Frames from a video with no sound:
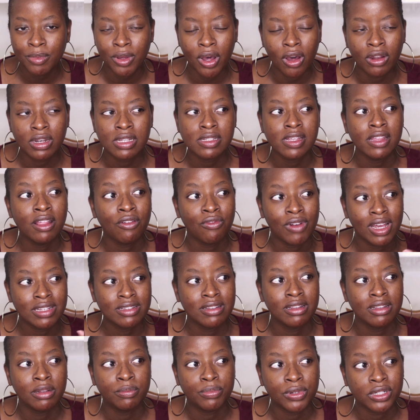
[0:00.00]
but honestly, the rest
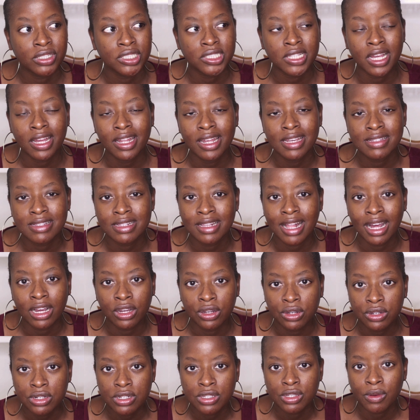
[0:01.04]
of the brush set isn't that good,